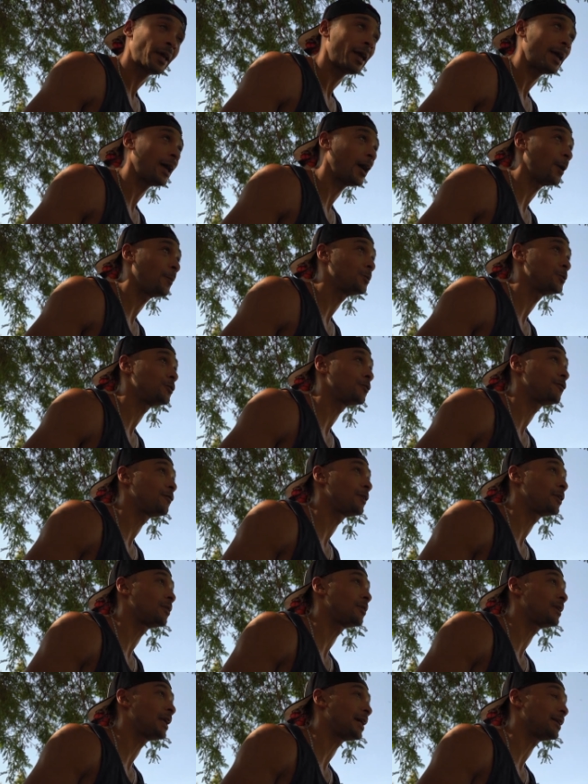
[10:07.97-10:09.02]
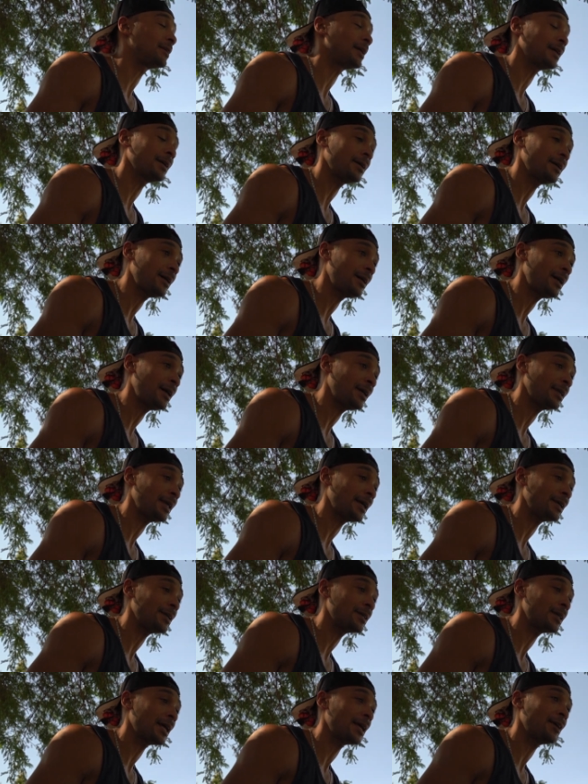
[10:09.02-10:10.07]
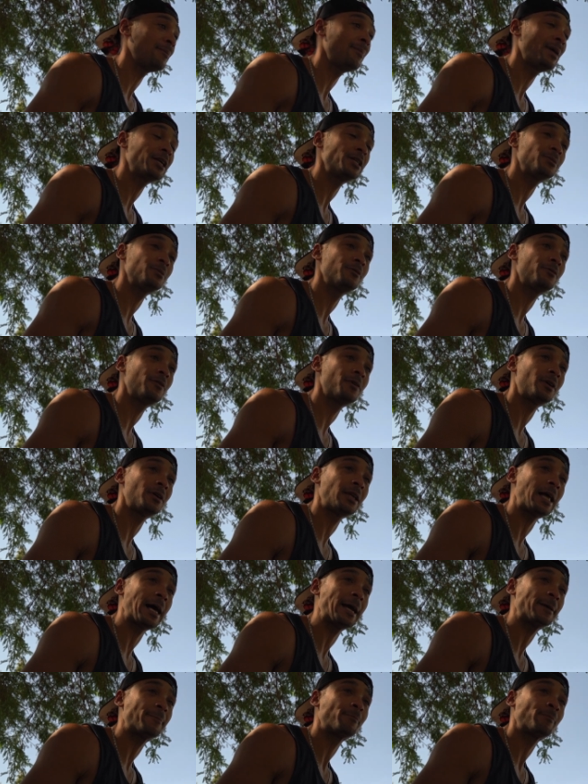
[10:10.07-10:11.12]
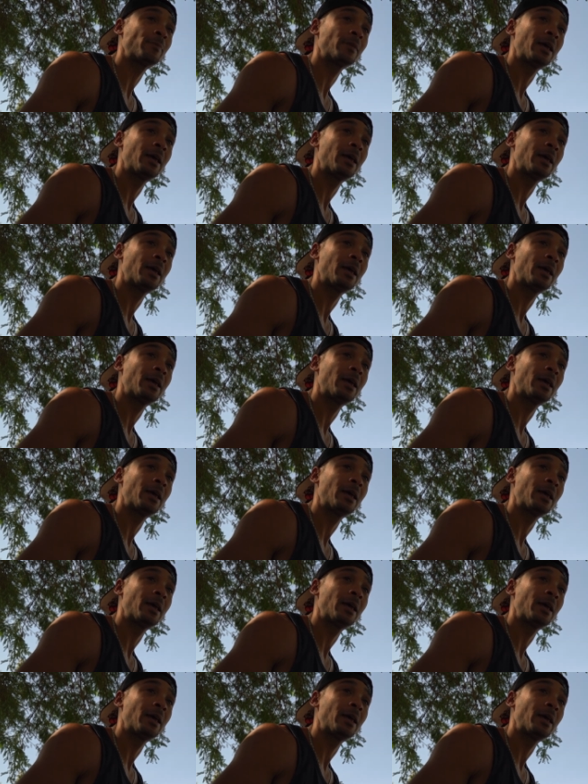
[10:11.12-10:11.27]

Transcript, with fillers: It helps you feel like like ah, like like it makes me feel like